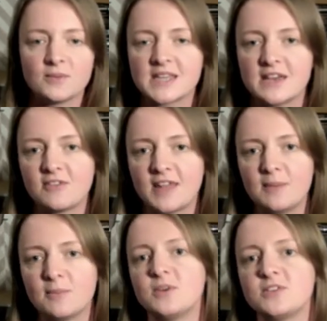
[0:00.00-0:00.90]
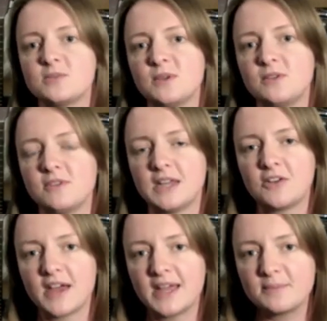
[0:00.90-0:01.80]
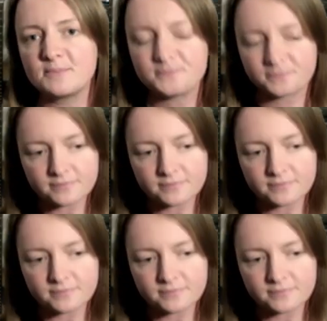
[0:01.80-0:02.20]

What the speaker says: with Seth Lateman, which has been really great.